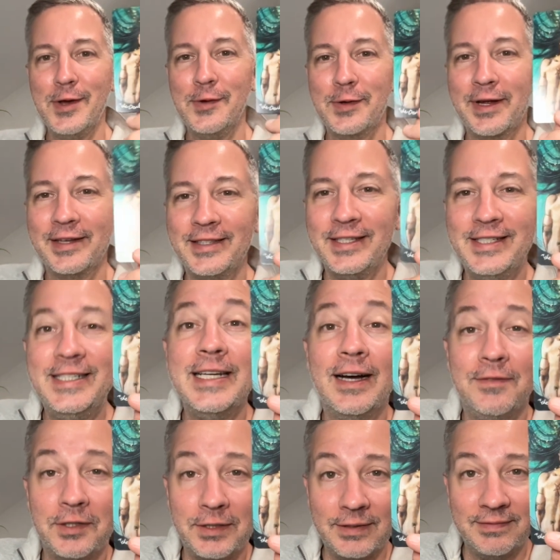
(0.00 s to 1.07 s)
we got the
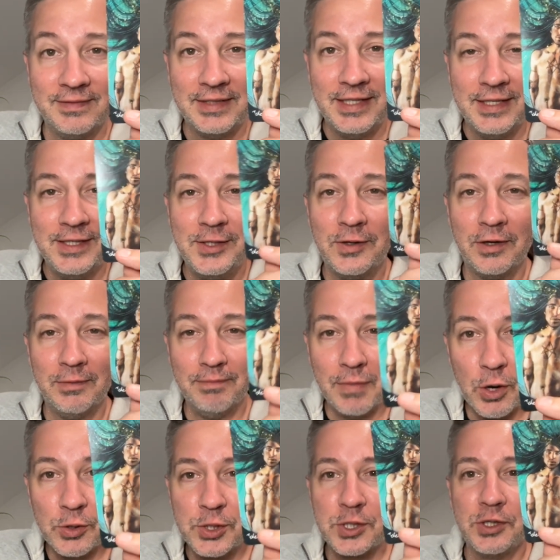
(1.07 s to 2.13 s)
Devil. Your
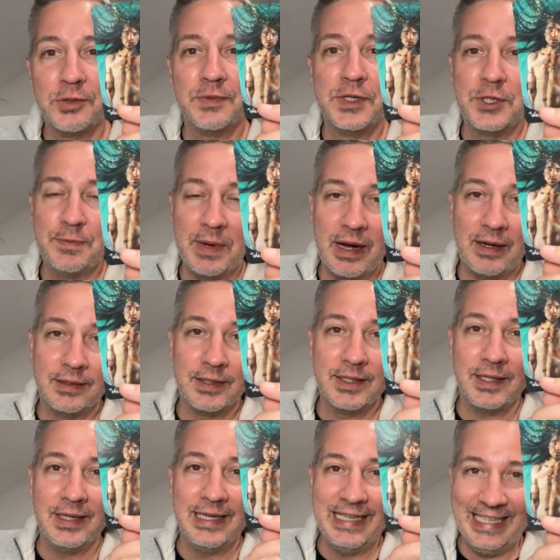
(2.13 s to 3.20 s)
emotional
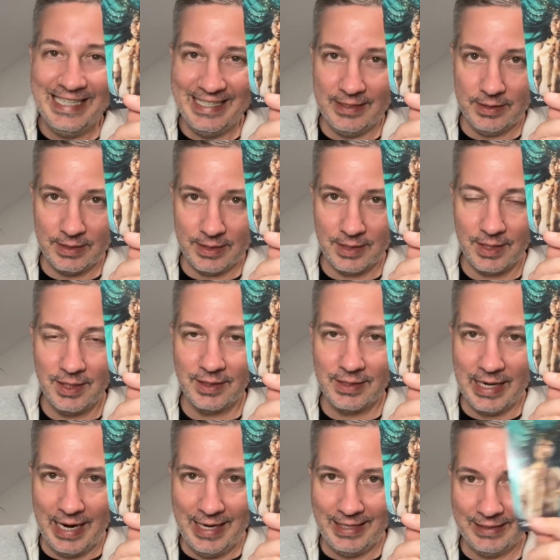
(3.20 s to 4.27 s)
response is a
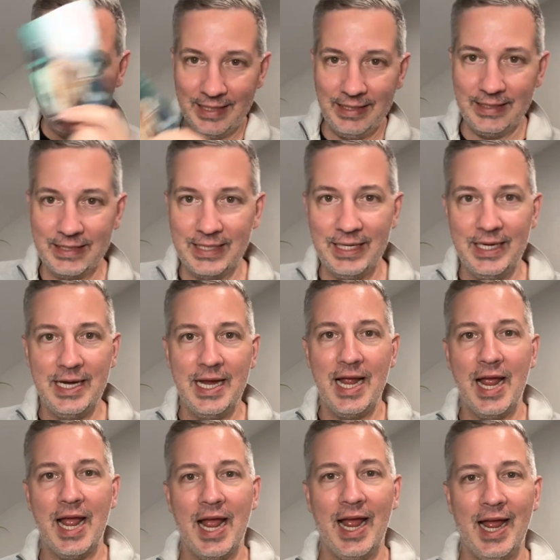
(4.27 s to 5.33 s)
guiding light.
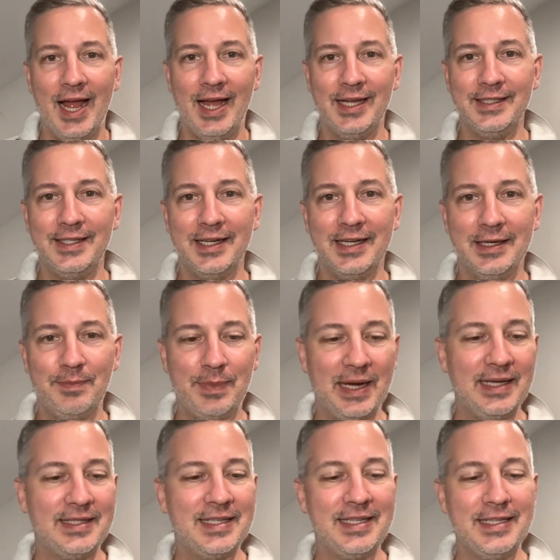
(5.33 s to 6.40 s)
And
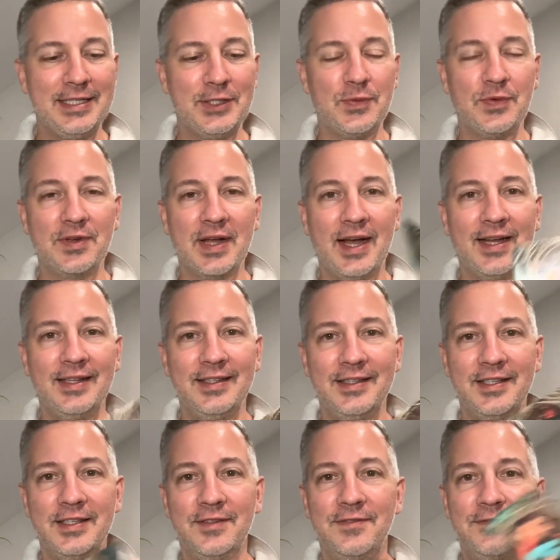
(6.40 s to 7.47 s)
Pisces, we've got
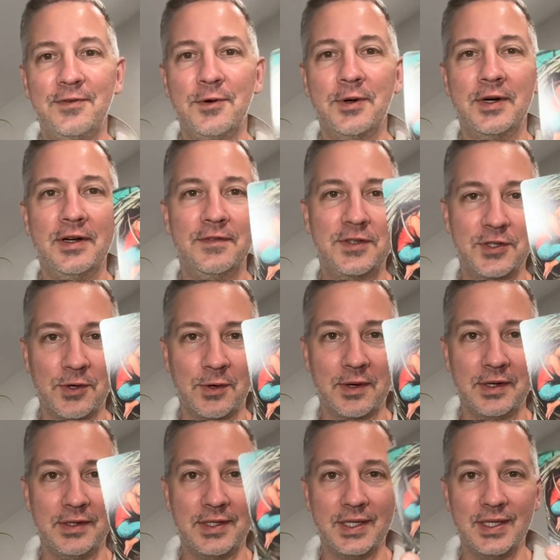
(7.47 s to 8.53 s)
the Four of
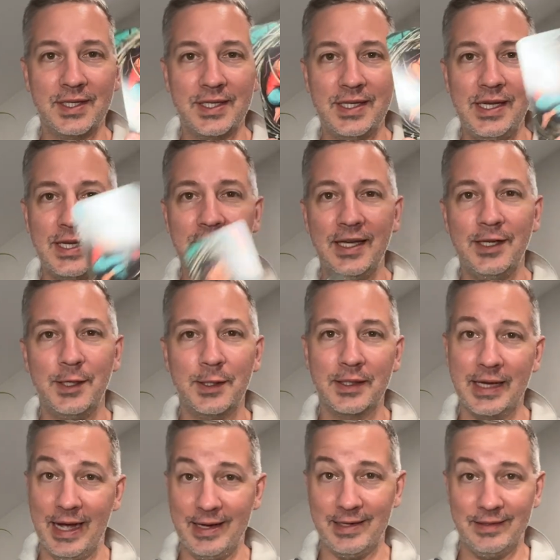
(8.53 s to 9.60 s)
Swords. Seek inner
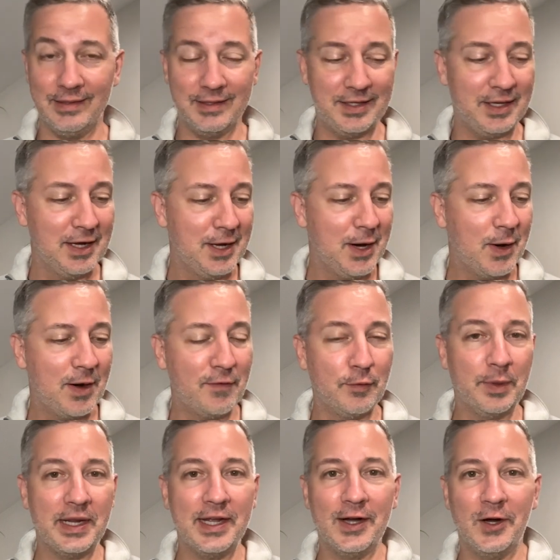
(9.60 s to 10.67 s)
guidance. All right,
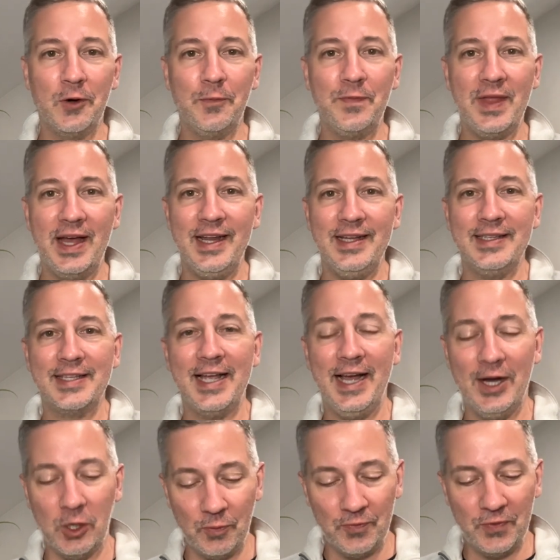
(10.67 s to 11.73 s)
everybody, I hope that is
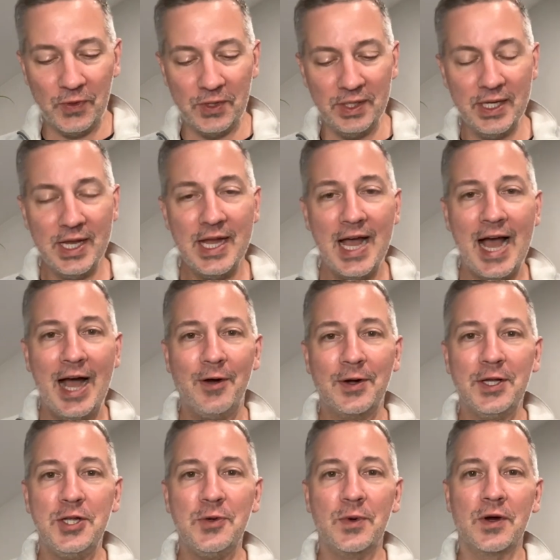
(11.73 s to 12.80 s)
helpful. How
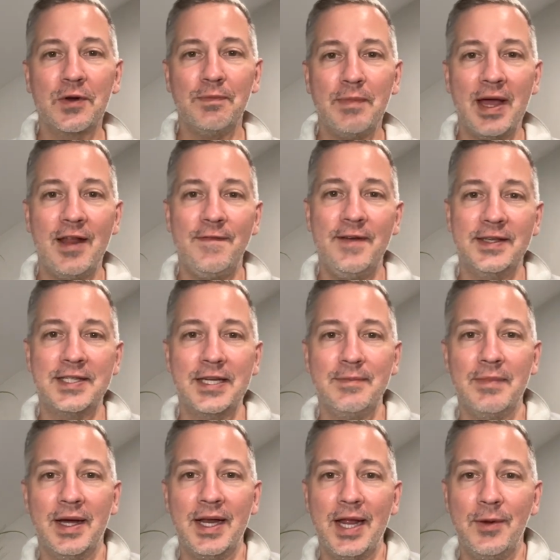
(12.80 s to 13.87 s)
can you work with Manifesting
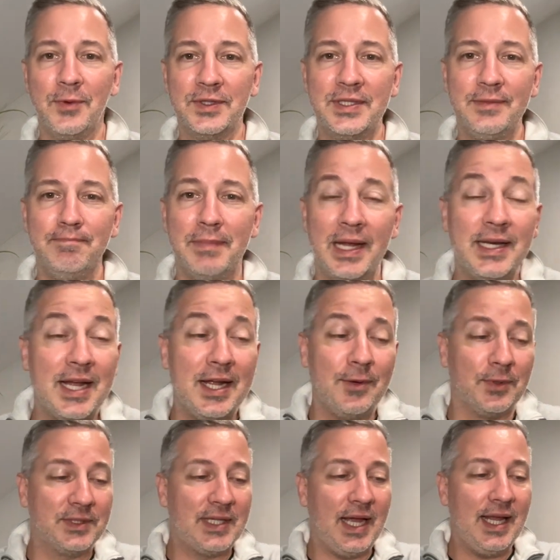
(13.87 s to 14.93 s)
Monday? Well, Monday
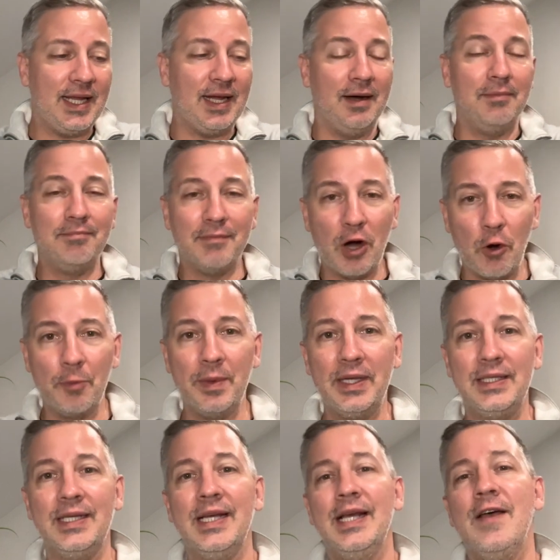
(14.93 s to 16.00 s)
will take a
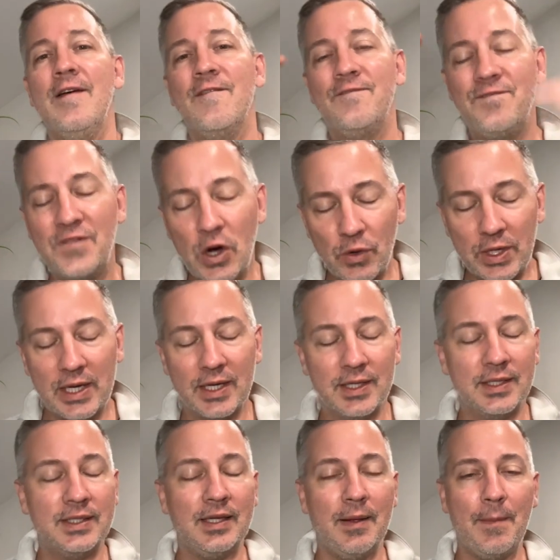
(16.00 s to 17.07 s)
moment,
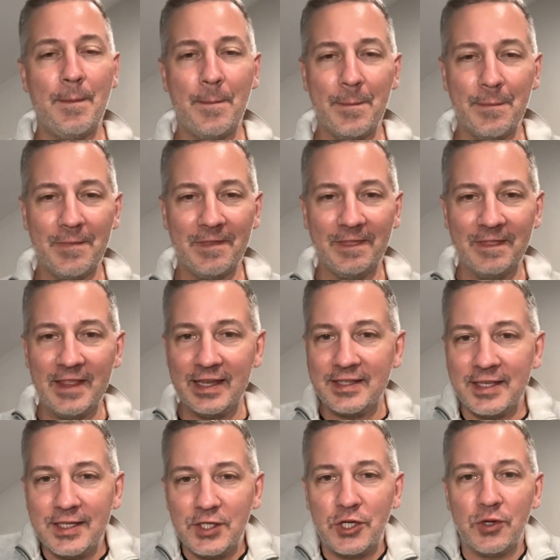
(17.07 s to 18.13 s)
focus,
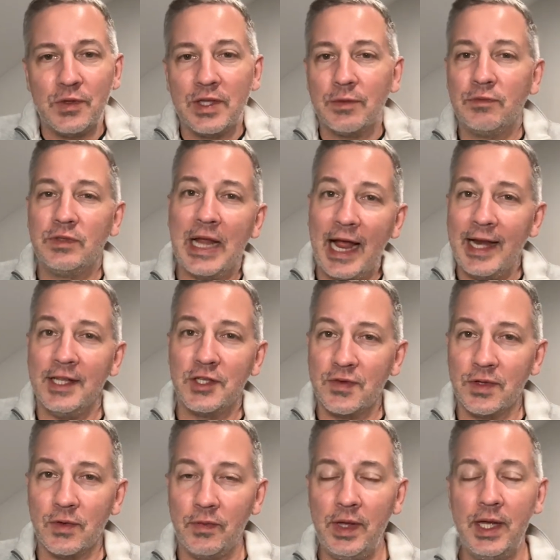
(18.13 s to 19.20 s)
listen to the guidance
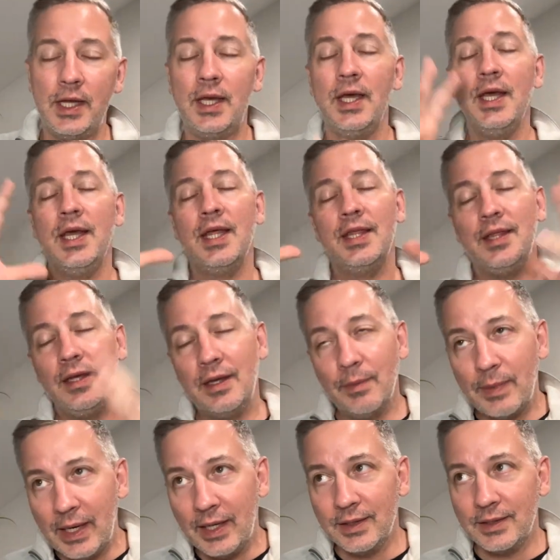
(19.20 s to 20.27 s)
for the week, think
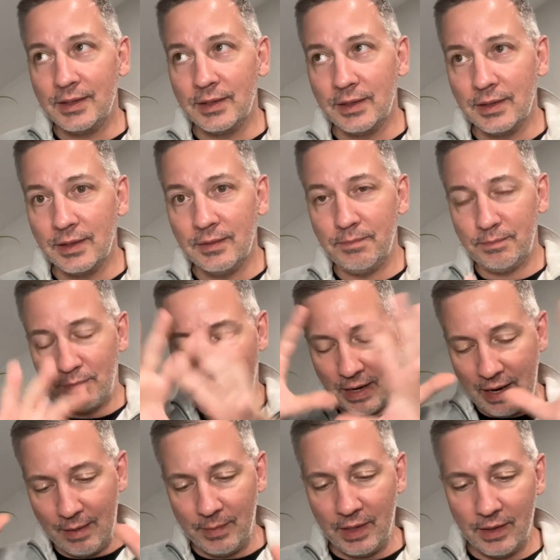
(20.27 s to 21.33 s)
about the
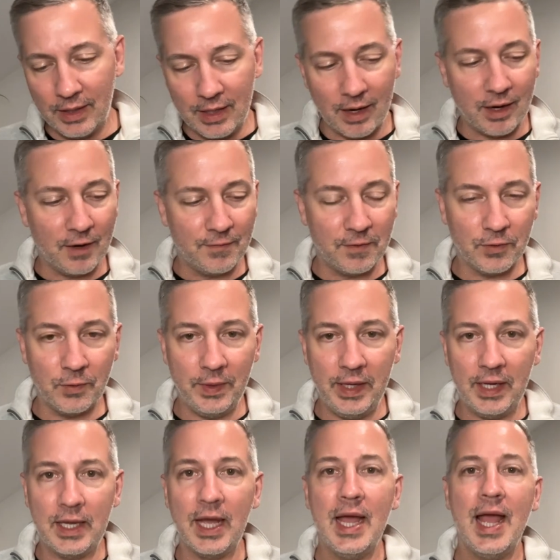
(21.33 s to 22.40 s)
primary card for the
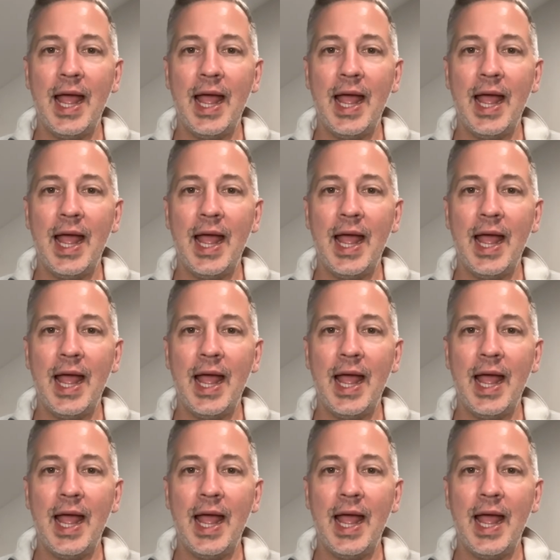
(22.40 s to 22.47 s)
week,